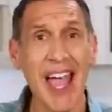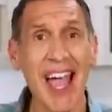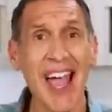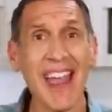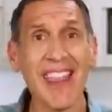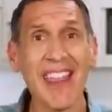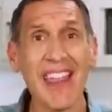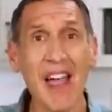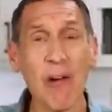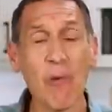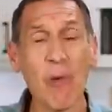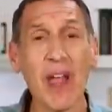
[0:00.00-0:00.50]

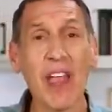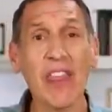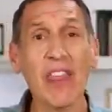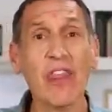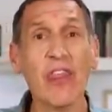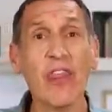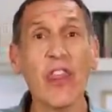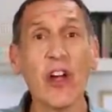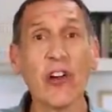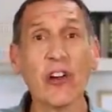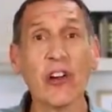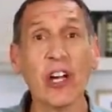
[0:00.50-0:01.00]
and that way,
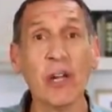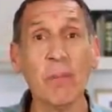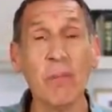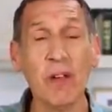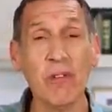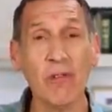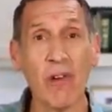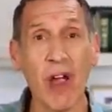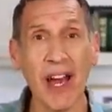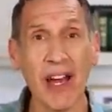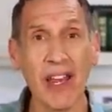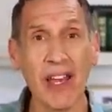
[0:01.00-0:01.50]
they're going to
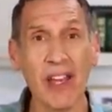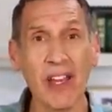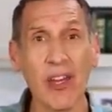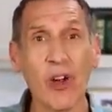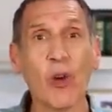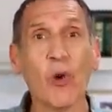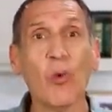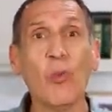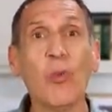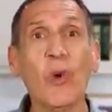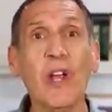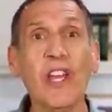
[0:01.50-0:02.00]
be ready
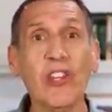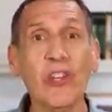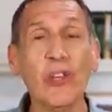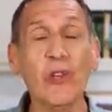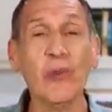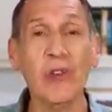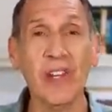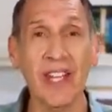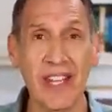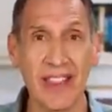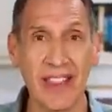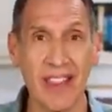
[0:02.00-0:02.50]
when you
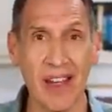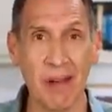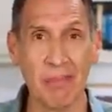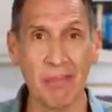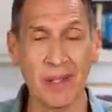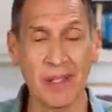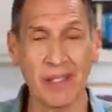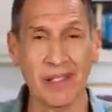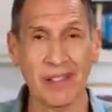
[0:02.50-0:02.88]
need them.